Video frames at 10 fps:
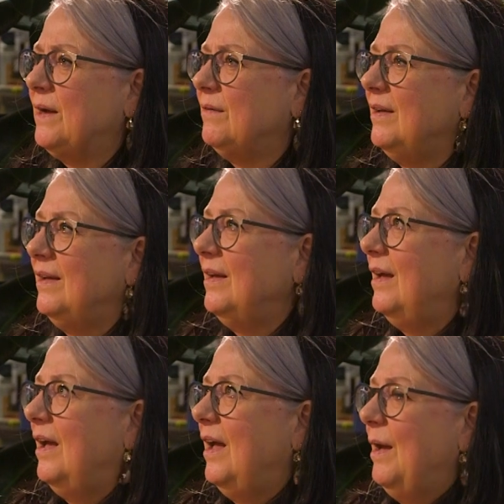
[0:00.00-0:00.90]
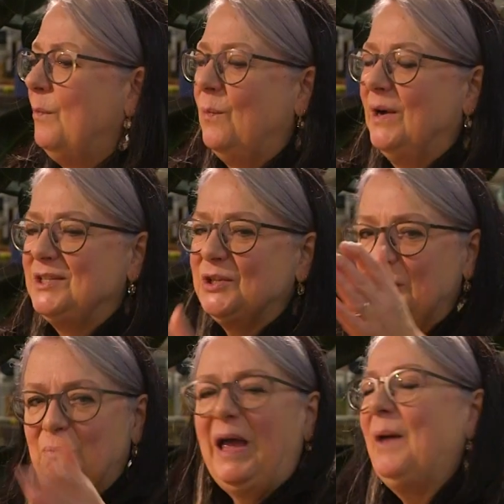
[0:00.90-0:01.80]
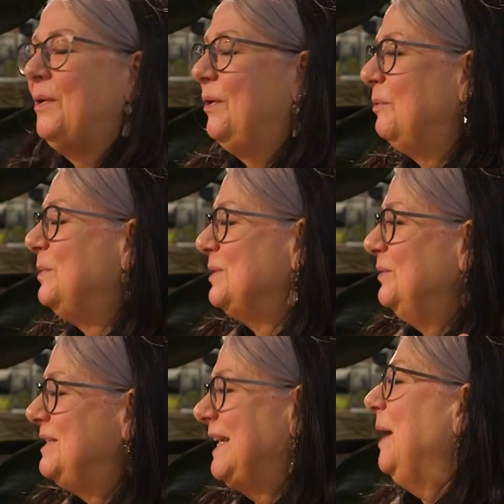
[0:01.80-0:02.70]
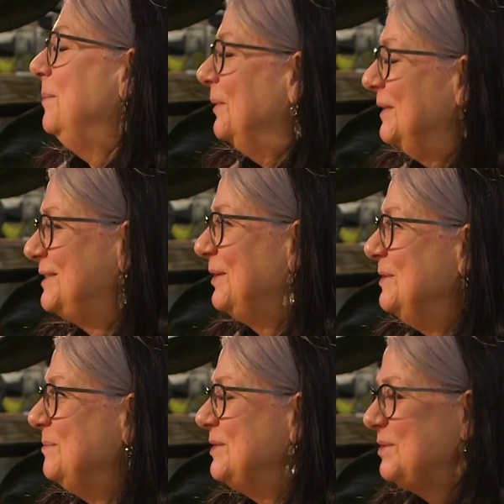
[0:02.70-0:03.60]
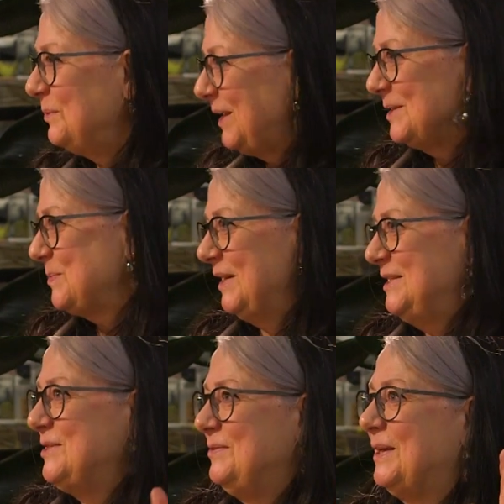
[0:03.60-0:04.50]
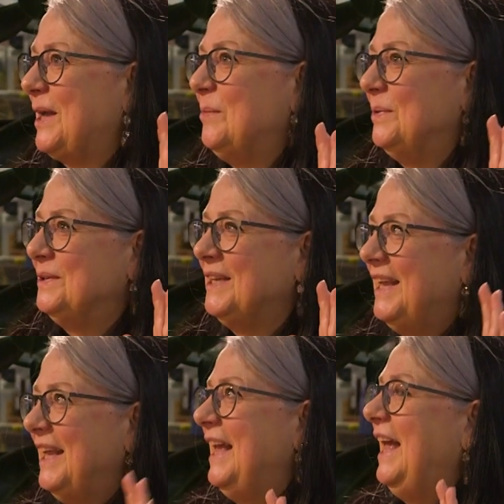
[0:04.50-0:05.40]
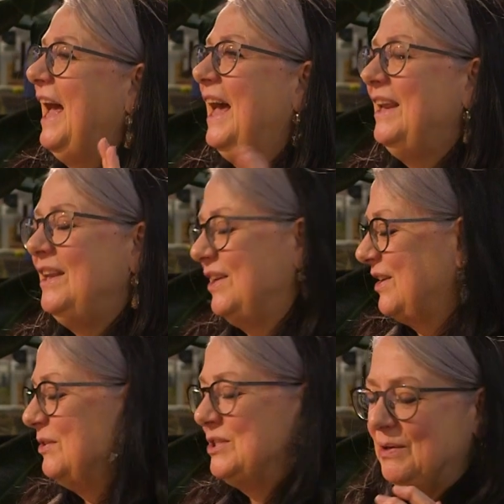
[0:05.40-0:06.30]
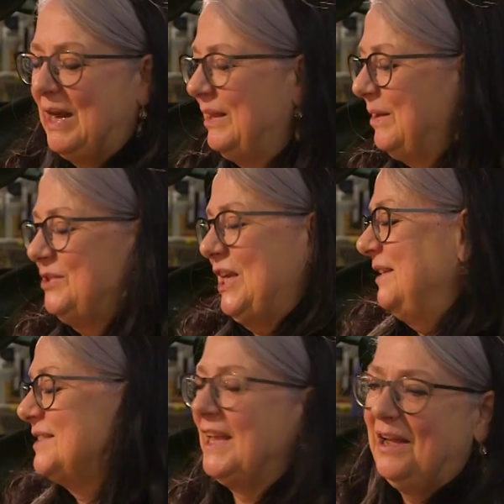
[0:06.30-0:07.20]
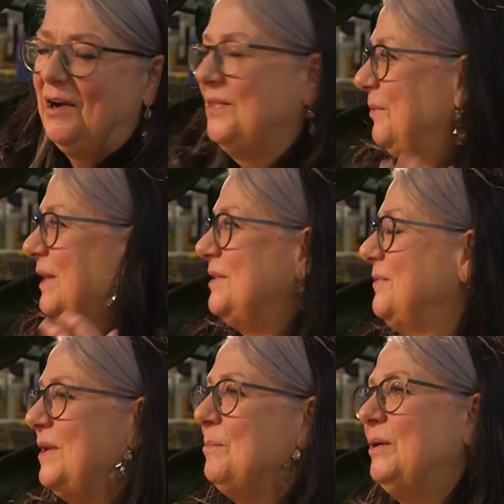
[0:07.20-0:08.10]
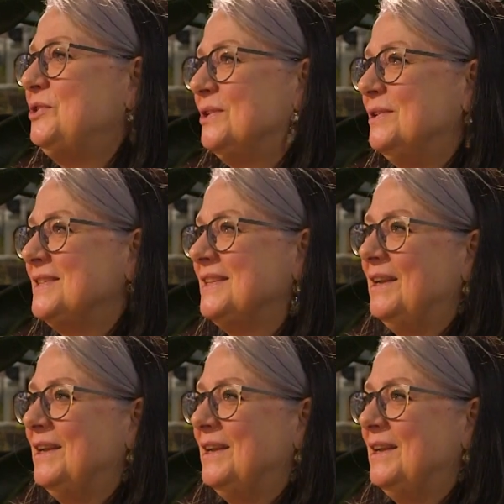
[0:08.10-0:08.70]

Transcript: about why salt and pepper are always on the table, condiments, and all the other spices are in a cupboard. And it goes through how jealous they are and all their different emotions.